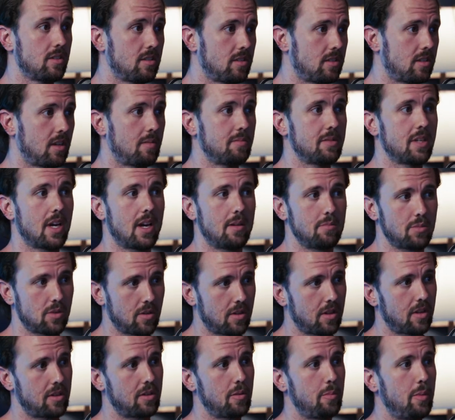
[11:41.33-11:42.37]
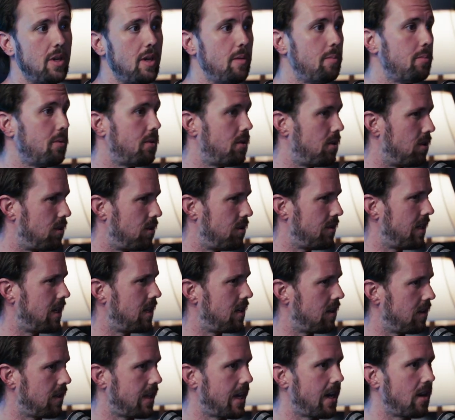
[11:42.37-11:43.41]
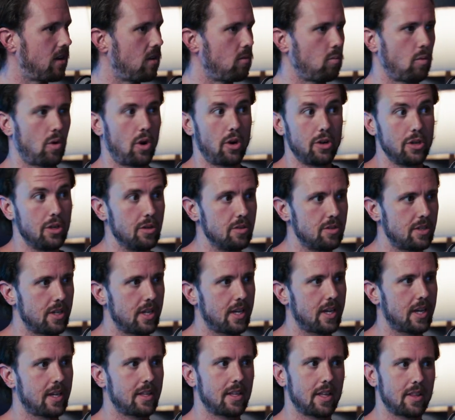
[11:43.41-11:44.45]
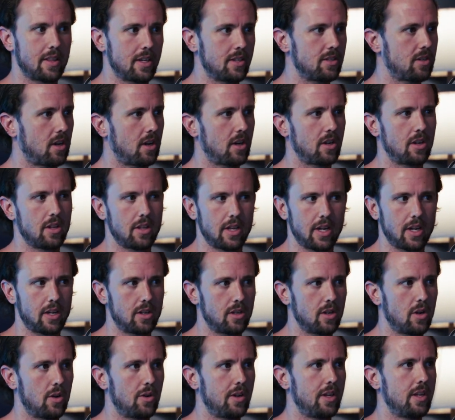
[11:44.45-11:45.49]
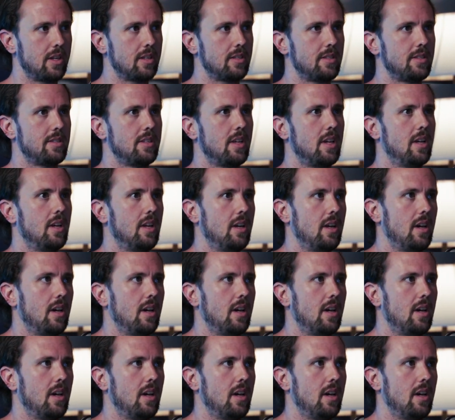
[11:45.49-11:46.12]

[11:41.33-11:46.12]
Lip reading: sometimes with other people that weren't using, that they started to like notice.